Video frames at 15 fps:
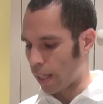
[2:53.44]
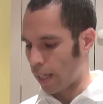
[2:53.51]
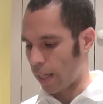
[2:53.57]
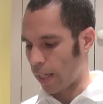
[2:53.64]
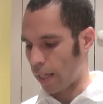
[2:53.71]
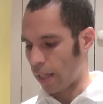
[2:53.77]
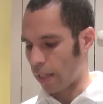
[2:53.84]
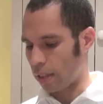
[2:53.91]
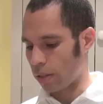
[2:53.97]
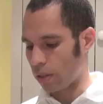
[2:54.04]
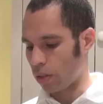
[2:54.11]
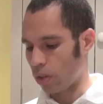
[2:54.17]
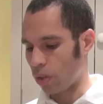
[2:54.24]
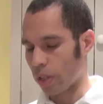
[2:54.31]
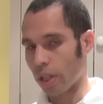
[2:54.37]
and
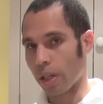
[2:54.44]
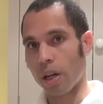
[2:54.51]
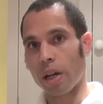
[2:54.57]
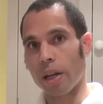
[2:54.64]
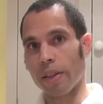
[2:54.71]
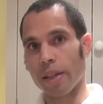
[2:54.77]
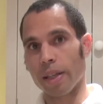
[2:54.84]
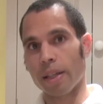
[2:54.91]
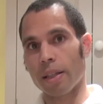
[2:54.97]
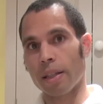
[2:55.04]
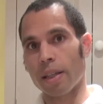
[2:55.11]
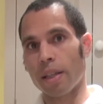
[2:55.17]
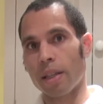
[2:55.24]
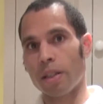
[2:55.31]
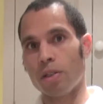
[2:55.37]
you can either
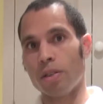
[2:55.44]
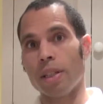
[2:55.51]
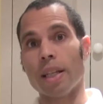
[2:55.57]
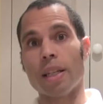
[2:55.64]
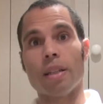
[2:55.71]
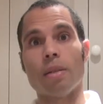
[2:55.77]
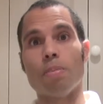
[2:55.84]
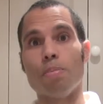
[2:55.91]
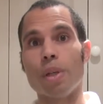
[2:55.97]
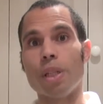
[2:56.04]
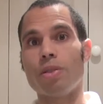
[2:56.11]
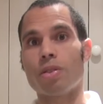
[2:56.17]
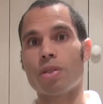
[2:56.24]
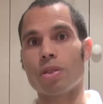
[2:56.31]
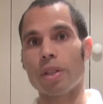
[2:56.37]
get it
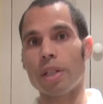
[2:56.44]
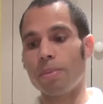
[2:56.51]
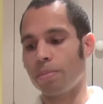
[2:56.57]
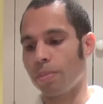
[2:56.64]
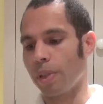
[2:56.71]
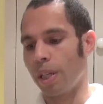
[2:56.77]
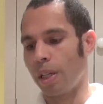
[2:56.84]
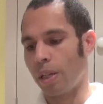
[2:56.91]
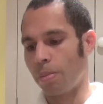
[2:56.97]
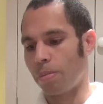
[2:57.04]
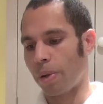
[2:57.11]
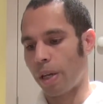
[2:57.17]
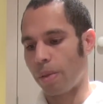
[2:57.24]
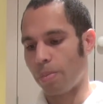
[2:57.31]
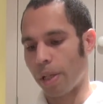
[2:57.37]
midstream
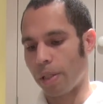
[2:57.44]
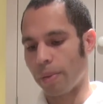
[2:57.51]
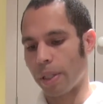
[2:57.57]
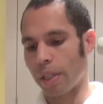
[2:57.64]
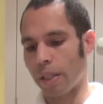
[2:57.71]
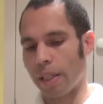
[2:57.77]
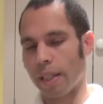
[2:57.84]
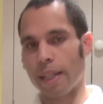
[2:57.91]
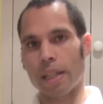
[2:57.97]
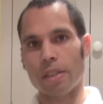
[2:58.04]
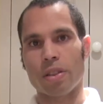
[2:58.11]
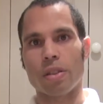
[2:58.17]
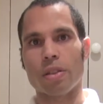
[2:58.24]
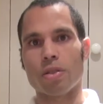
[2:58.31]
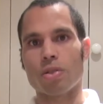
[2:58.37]
by manually
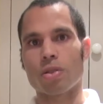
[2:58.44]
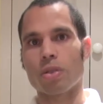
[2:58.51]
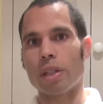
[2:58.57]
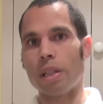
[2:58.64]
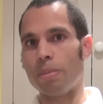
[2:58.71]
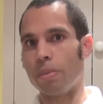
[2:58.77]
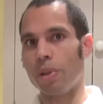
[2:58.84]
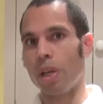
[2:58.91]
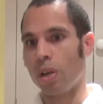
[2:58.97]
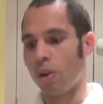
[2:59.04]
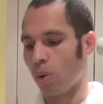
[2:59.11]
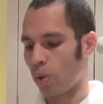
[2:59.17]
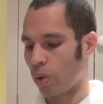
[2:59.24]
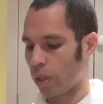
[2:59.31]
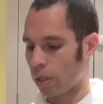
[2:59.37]
catching the stream,
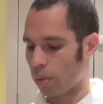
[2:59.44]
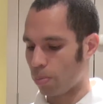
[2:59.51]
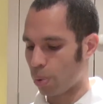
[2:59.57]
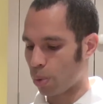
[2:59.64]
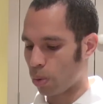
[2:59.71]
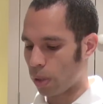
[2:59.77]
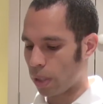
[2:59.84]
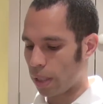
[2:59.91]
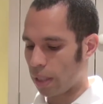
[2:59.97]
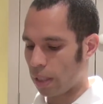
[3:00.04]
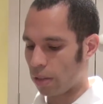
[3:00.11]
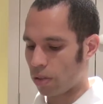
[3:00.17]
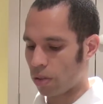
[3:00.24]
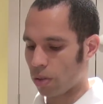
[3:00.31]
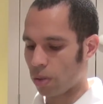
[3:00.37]
or you can pull it
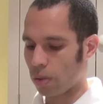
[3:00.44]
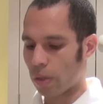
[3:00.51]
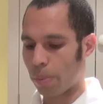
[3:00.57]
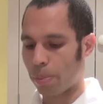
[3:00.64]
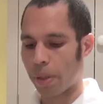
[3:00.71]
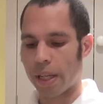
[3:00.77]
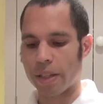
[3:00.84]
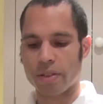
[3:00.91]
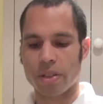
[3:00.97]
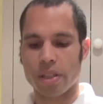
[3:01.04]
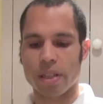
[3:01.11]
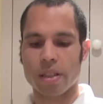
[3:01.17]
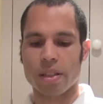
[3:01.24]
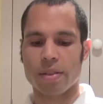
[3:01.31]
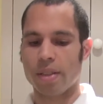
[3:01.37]
into a
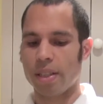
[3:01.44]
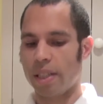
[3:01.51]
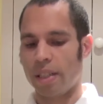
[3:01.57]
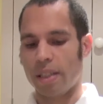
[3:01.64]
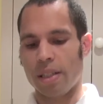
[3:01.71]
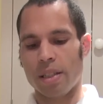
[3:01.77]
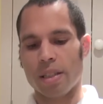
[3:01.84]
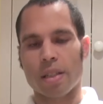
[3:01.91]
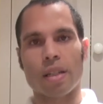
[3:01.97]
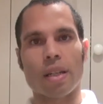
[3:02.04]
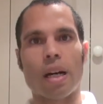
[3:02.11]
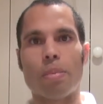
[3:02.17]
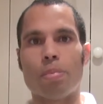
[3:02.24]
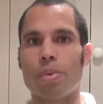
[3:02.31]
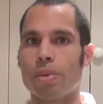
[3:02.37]
plastic
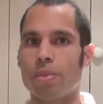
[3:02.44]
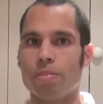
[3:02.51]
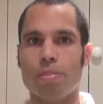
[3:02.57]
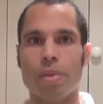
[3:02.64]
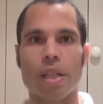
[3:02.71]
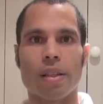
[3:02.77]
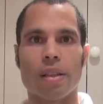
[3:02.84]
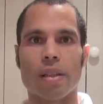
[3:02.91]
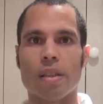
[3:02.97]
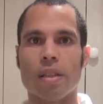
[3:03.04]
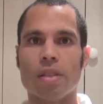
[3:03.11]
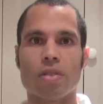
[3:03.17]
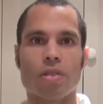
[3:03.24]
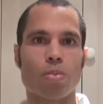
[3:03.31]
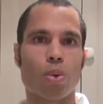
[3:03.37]
cup bigger than
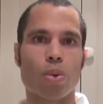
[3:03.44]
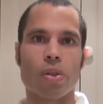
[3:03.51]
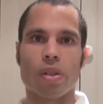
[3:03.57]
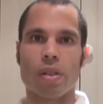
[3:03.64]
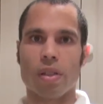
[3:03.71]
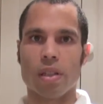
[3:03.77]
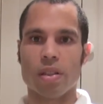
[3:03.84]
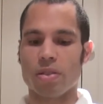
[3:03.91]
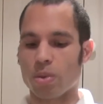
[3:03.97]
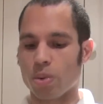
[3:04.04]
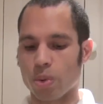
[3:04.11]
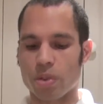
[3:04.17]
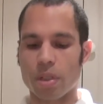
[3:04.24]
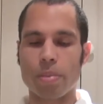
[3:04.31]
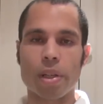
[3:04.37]
this, smaller than this,
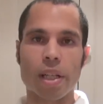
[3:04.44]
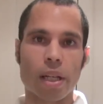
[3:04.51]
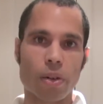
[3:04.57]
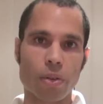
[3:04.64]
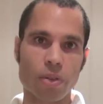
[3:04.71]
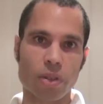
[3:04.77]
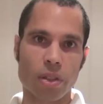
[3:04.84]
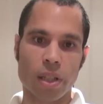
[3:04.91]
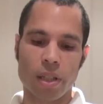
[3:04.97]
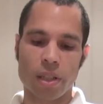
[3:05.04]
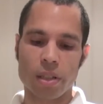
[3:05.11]
or something else,